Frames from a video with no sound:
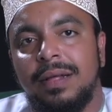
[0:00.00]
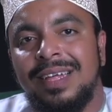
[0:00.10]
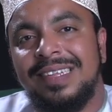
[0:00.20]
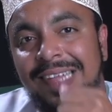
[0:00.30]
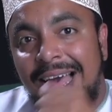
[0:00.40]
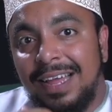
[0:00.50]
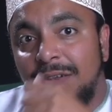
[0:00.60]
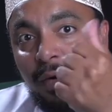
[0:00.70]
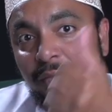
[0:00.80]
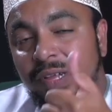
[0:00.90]
The
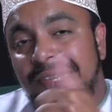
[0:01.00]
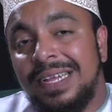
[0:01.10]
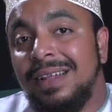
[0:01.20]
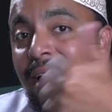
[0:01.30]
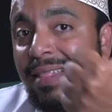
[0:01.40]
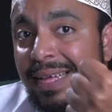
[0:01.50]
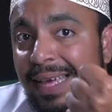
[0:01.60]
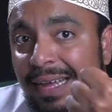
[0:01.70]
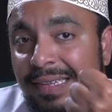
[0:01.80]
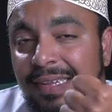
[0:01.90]
sign of it in other
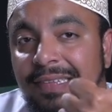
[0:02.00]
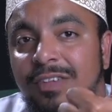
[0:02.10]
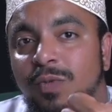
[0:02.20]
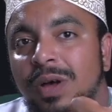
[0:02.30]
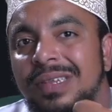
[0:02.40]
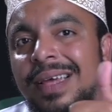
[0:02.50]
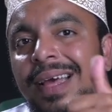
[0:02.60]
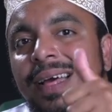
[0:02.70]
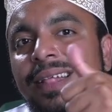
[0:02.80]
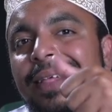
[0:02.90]
cases is what?
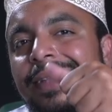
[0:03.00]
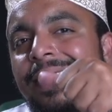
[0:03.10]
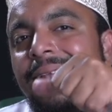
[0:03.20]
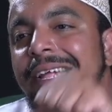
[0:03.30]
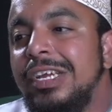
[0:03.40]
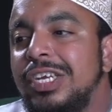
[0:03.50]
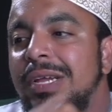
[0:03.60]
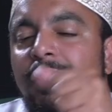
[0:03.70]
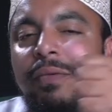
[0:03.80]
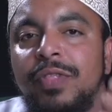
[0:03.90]
The
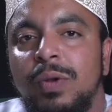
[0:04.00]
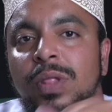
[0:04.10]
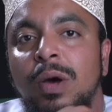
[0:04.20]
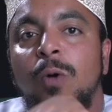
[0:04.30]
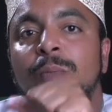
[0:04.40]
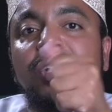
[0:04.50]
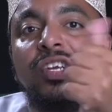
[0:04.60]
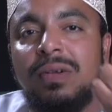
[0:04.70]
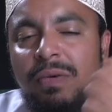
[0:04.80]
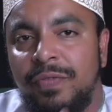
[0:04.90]
deletion of the
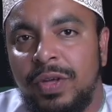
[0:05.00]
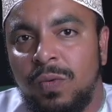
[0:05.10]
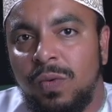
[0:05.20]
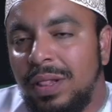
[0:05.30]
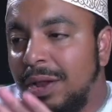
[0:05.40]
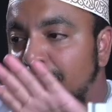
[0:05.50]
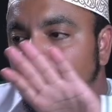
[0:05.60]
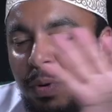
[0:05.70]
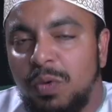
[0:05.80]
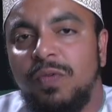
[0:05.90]
omission of the noon, the
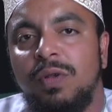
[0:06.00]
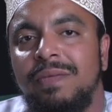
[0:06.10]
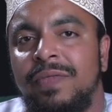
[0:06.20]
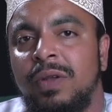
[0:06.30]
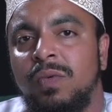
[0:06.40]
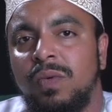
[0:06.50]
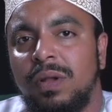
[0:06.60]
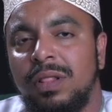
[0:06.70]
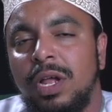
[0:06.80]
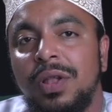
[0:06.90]
removal of the noon,
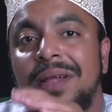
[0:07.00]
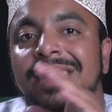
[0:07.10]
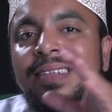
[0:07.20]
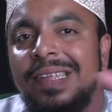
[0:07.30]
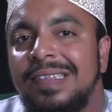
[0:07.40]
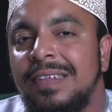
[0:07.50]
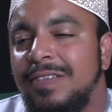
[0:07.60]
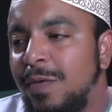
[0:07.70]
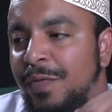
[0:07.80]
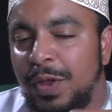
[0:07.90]
the
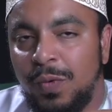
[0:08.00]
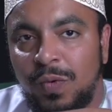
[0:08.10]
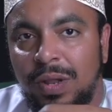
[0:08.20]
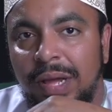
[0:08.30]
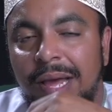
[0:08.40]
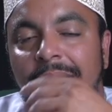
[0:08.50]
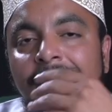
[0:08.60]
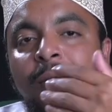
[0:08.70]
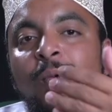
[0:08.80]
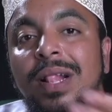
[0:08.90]
non-existence of the noon.
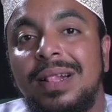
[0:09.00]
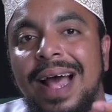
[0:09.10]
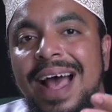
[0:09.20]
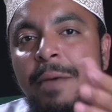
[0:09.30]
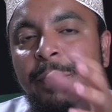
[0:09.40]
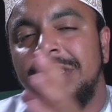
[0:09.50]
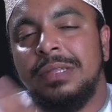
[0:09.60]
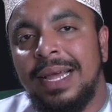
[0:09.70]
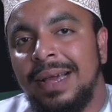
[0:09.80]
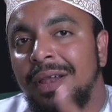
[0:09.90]
And when that
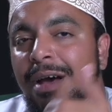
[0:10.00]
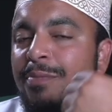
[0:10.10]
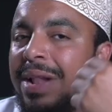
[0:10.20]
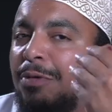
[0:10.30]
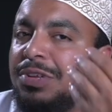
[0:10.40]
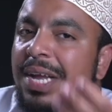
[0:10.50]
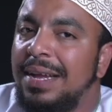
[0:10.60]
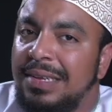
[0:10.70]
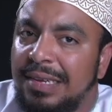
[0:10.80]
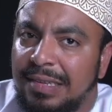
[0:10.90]
happens, the i'rab now
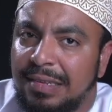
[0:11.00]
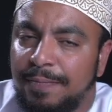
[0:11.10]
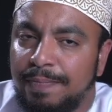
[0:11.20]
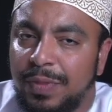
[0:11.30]
changes.